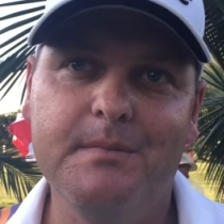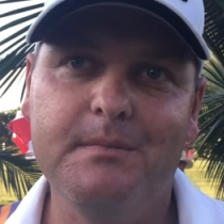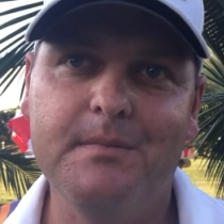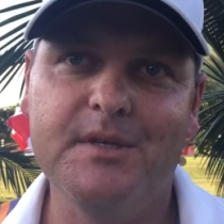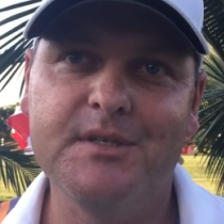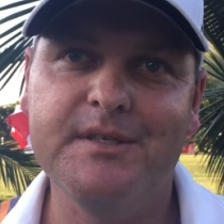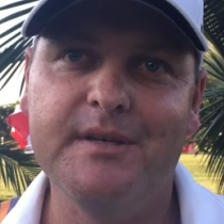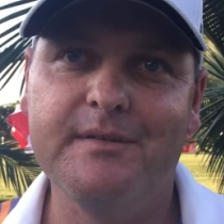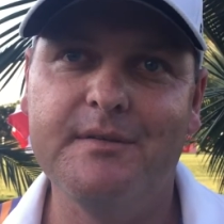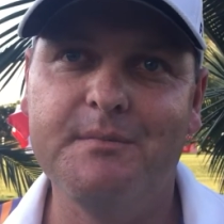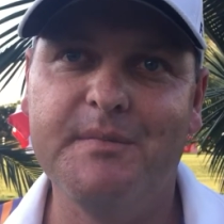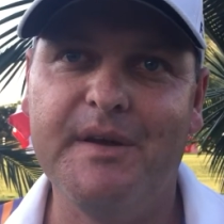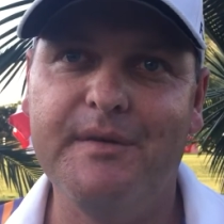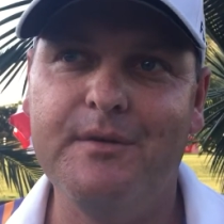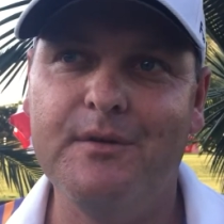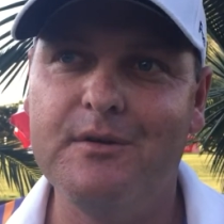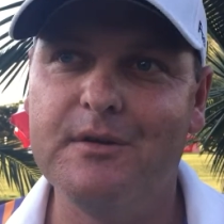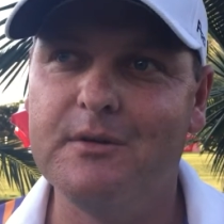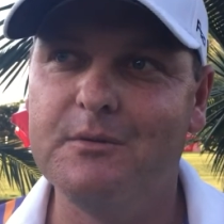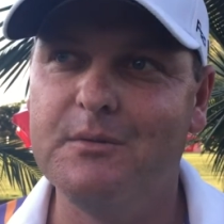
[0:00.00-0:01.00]
Myself and
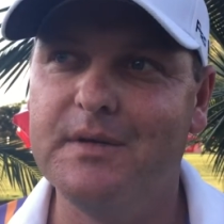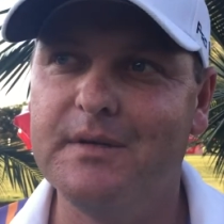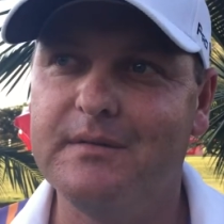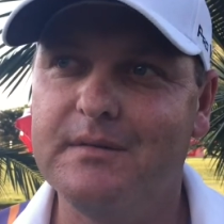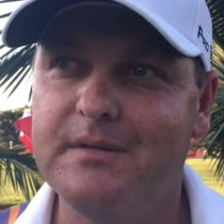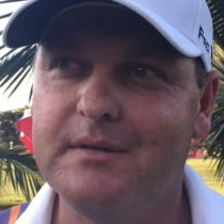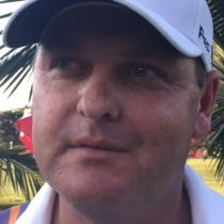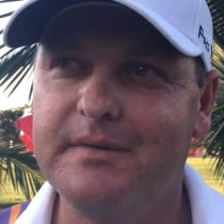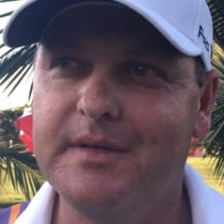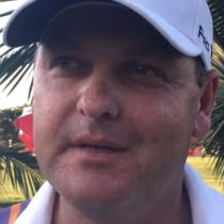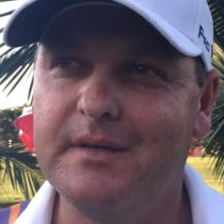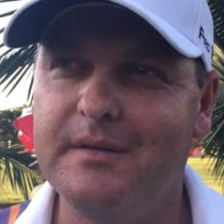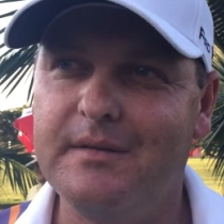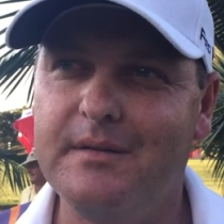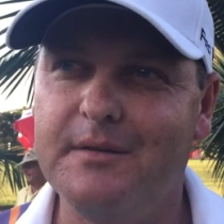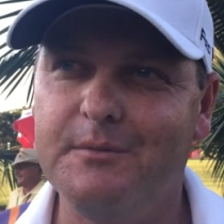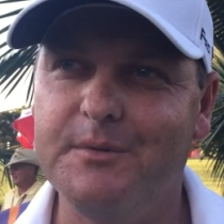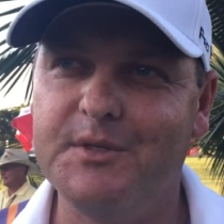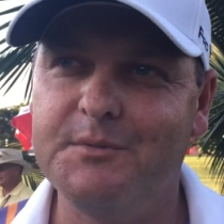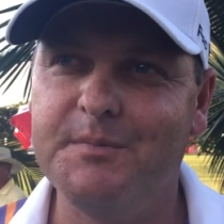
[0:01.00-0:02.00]
Matthew Carvel, I
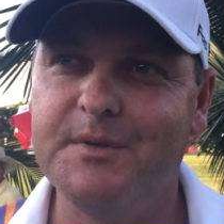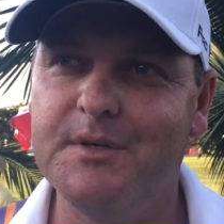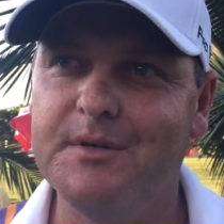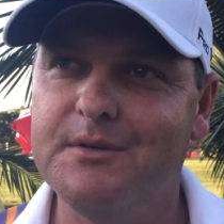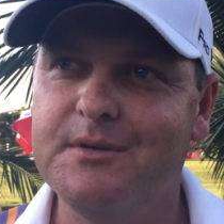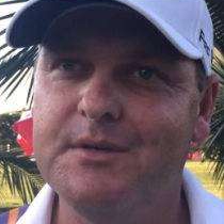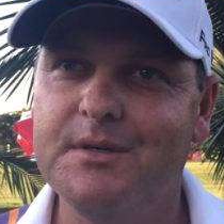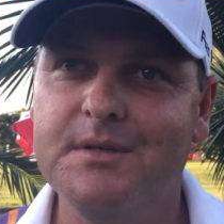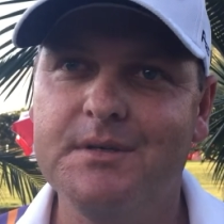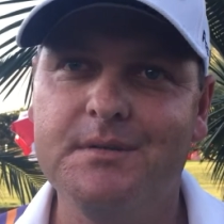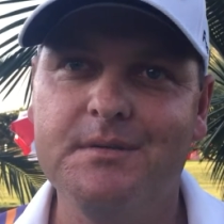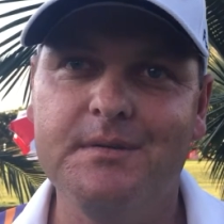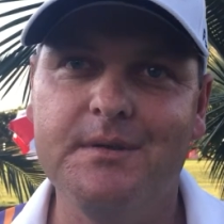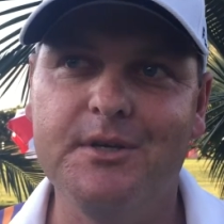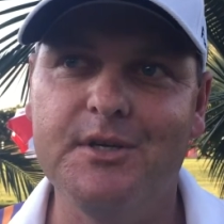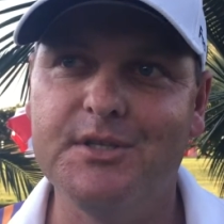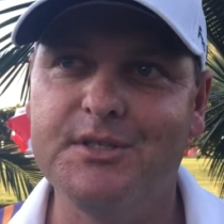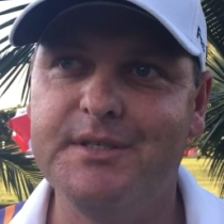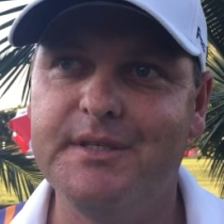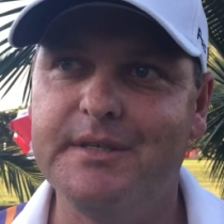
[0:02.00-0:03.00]
think we spoke
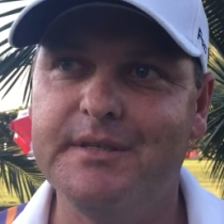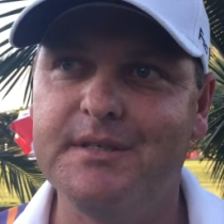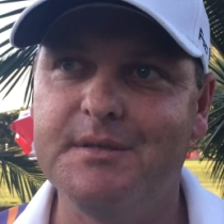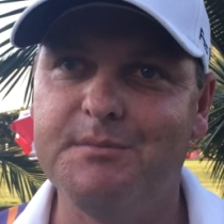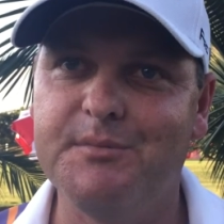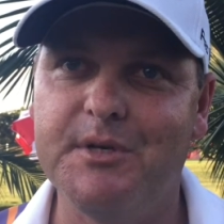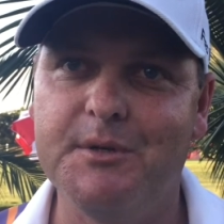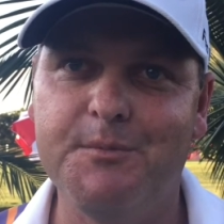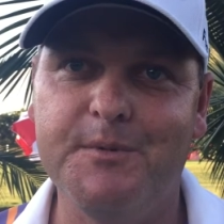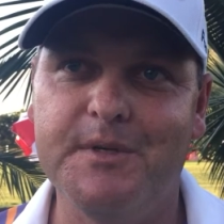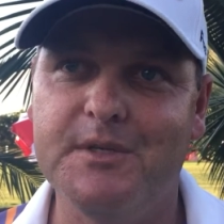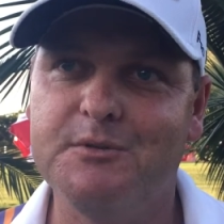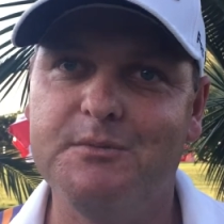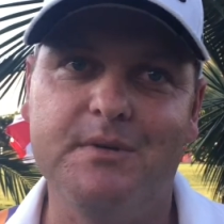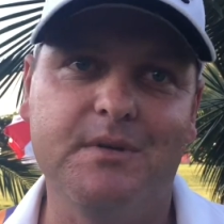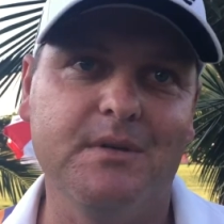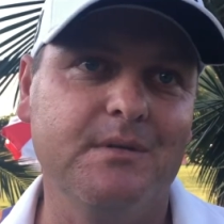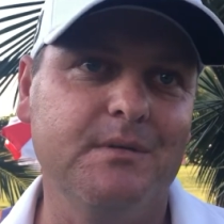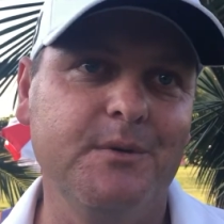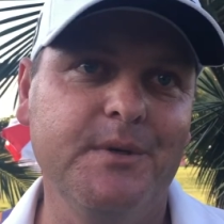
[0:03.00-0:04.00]
last year in Zimbabwe
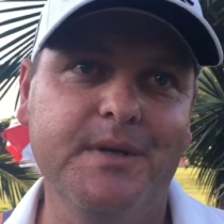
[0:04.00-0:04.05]
as well.